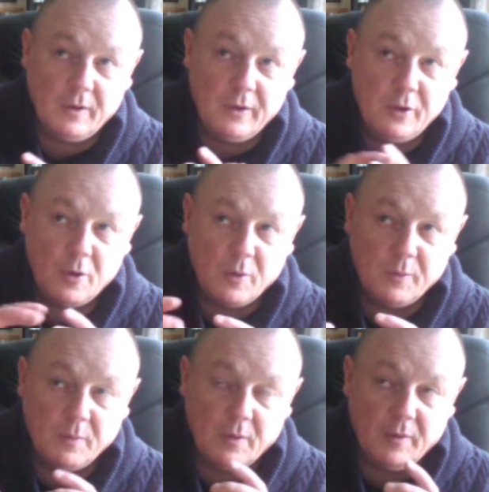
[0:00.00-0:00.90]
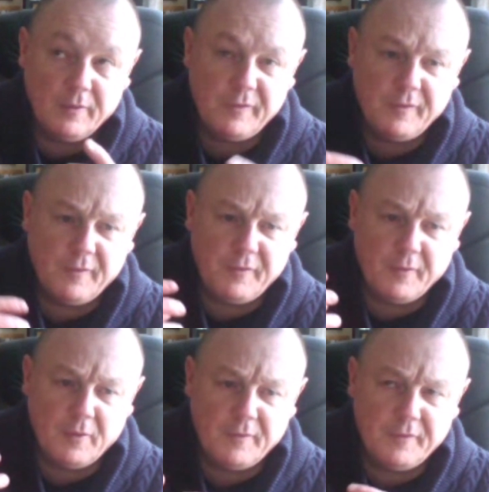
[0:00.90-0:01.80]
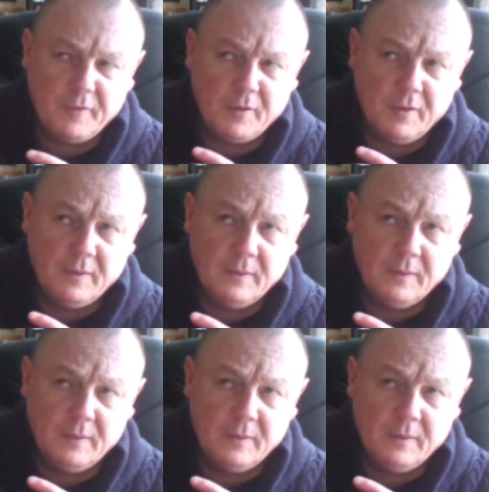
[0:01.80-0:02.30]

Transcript: you know, for